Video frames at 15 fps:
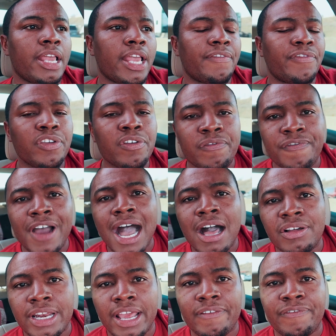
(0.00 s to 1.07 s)
If you
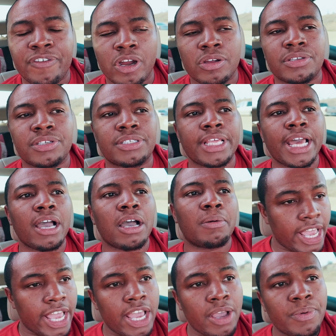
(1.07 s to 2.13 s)
follow that first
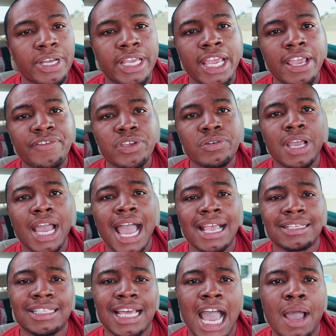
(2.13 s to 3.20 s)
step, it will give you
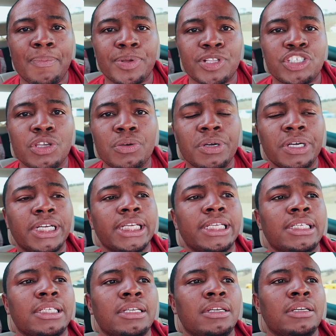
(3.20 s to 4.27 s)
guys the opportunity
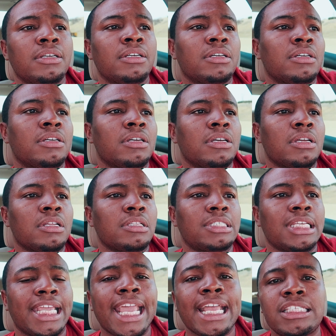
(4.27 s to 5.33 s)

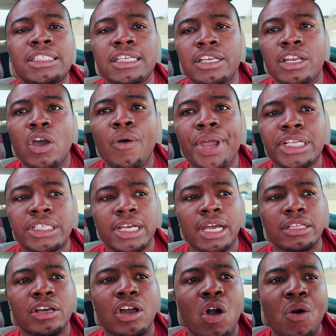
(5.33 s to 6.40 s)
to get to know each
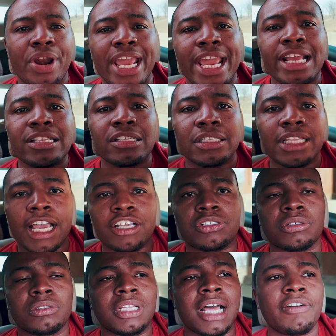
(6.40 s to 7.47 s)
other on an
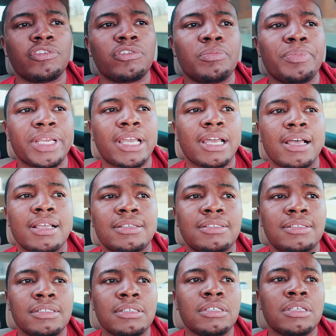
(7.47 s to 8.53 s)
intellectual level,
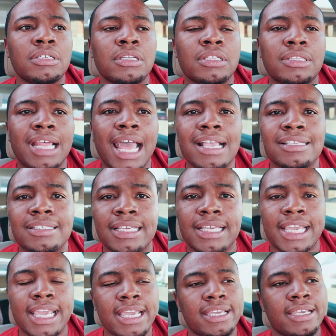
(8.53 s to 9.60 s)
because that's the
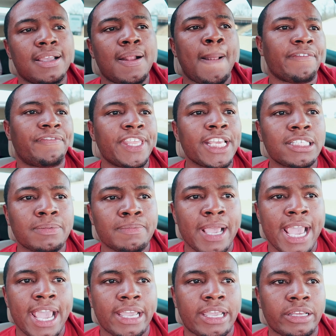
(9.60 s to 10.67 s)
key. If this
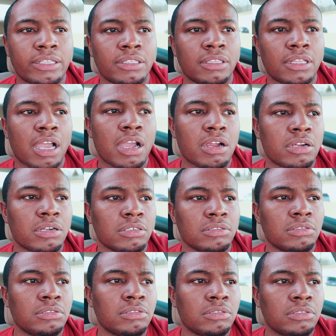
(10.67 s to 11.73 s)
man can
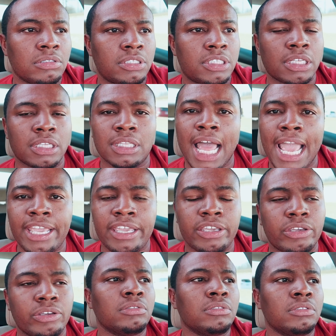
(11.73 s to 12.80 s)
learn to like
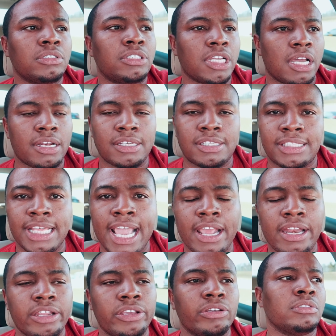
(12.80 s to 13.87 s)
you, to
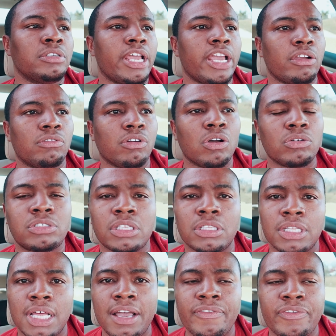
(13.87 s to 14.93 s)
understand you, and grow to
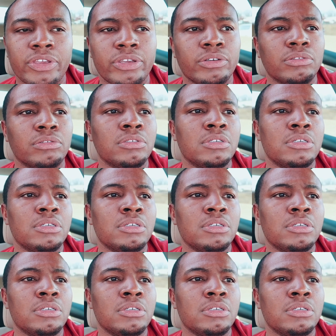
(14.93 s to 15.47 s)
love you